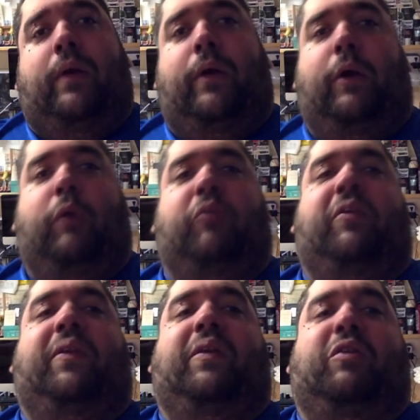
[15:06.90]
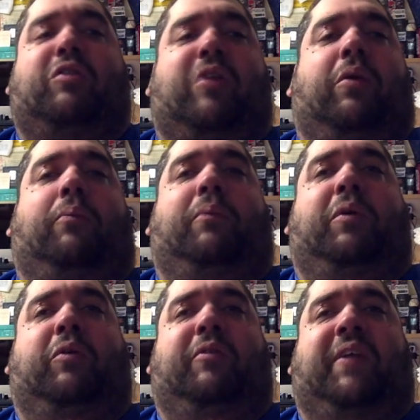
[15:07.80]
Ghost in the Shell
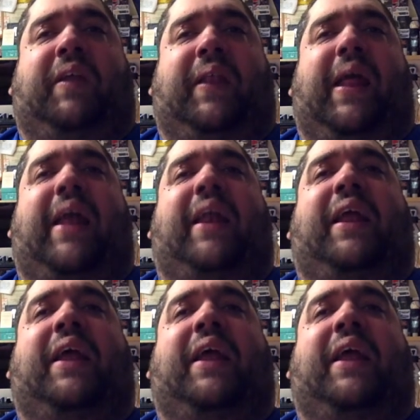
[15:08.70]
movie that